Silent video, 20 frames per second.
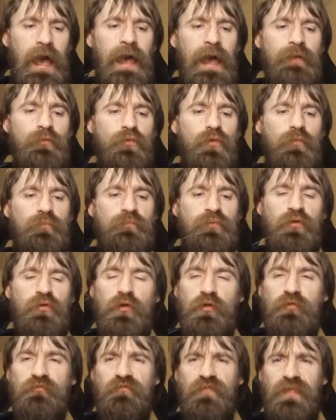I will
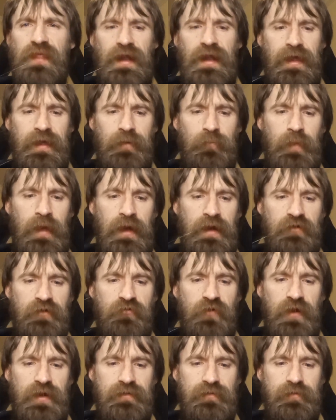prove that I am
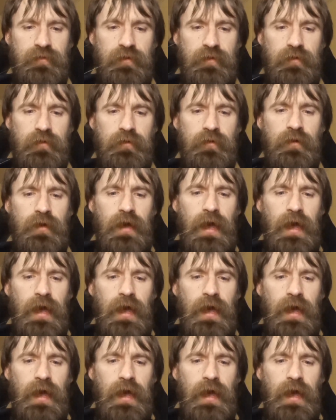not crazy.